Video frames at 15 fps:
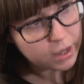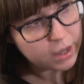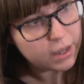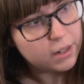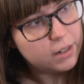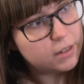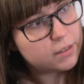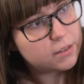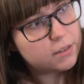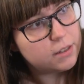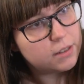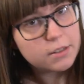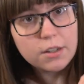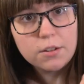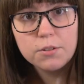And
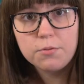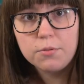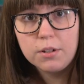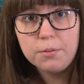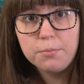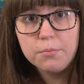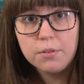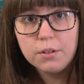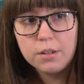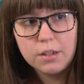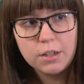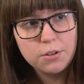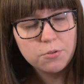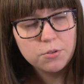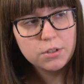it sounds really
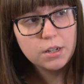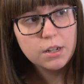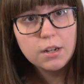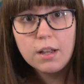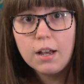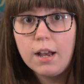interesting.